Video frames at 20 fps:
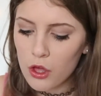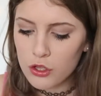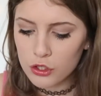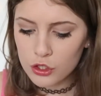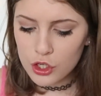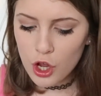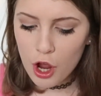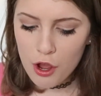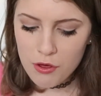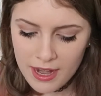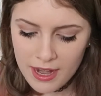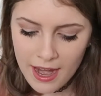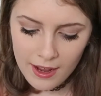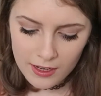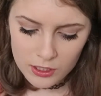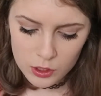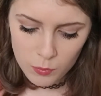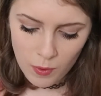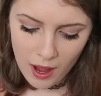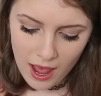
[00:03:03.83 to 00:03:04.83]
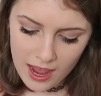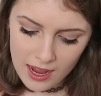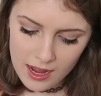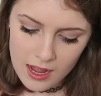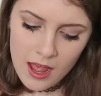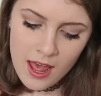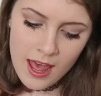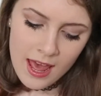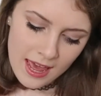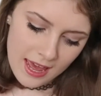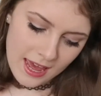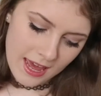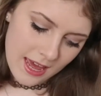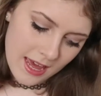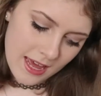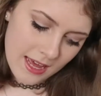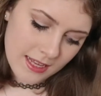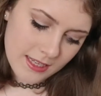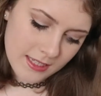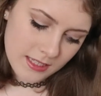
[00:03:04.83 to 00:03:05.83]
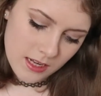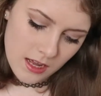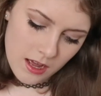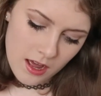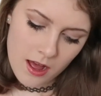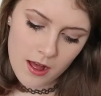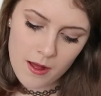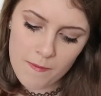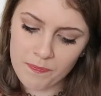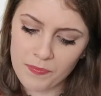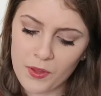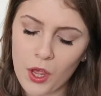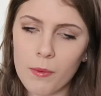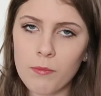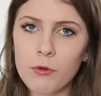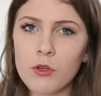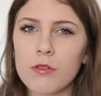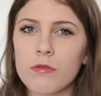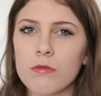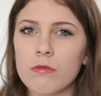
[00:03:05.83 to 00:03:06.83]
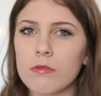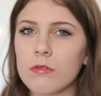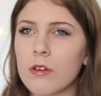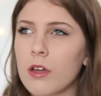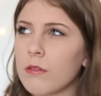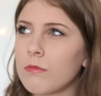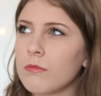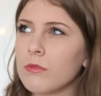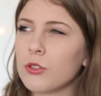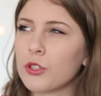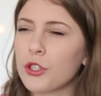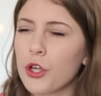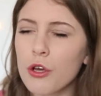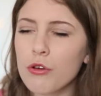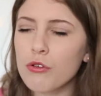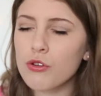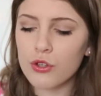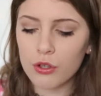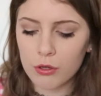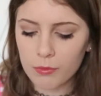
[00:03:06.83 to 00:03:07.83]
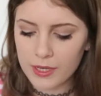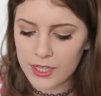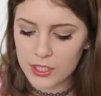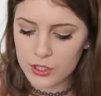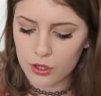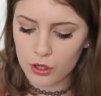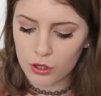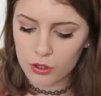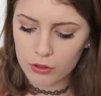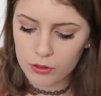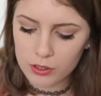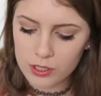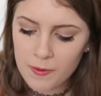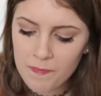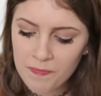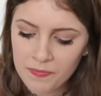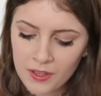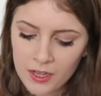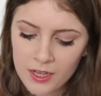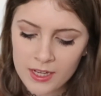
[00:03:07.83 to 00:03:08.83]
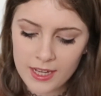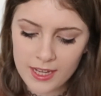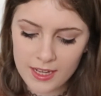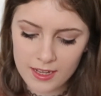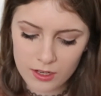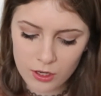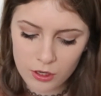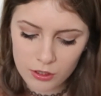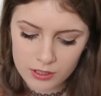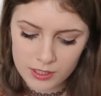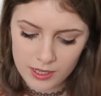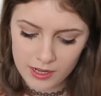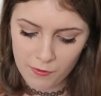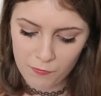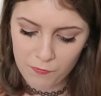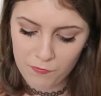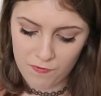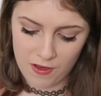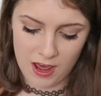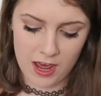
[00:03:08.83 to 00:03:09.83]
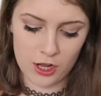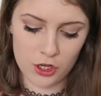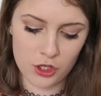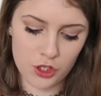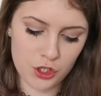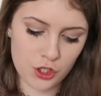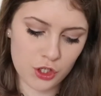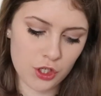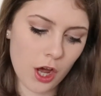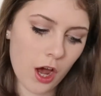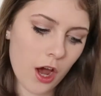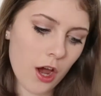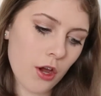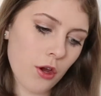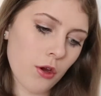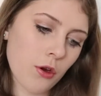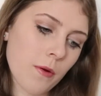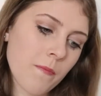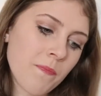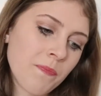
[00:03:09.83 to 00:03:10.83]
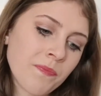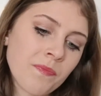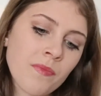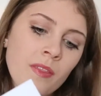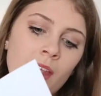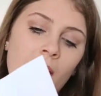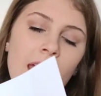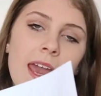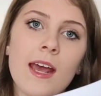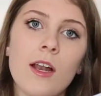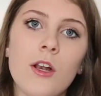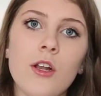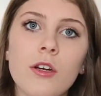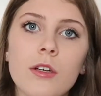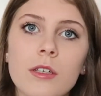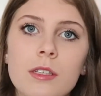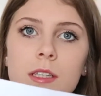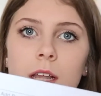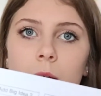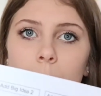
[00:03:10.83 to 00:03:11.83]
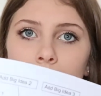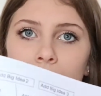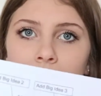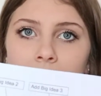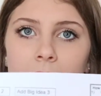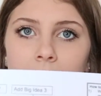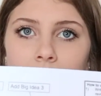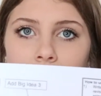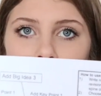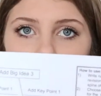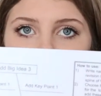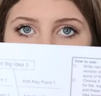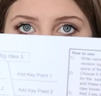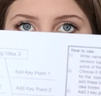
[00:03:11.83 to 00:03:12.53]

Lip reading: So next way is, I'm not too sure what it's called. It looks like a fish, so it looks a bit like